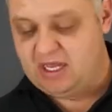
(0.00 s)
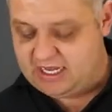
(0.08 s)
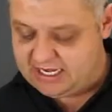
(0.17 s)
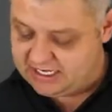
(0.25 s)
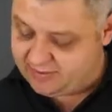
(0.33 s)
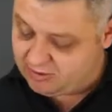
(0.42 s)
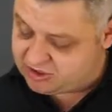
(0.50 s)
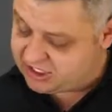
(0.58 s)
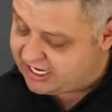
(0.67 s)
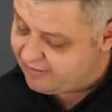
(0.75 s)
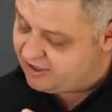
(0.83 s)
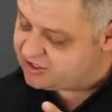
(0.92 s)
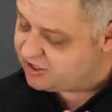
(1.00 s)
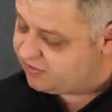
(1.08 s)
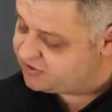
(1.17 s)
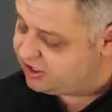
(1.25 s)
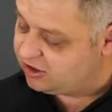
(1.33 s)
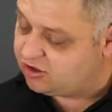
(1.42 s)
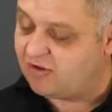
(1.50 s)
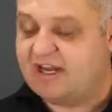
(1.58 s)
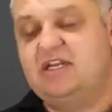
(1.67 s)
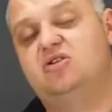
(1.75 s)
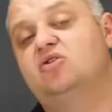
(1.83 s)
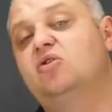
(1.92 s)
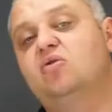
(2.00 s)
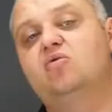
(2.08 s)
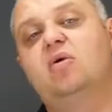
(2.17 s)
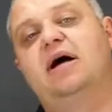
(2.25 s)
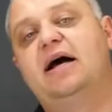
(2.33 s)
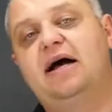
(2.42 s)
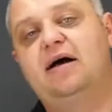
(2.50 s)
The built-in camera is obviously a great tool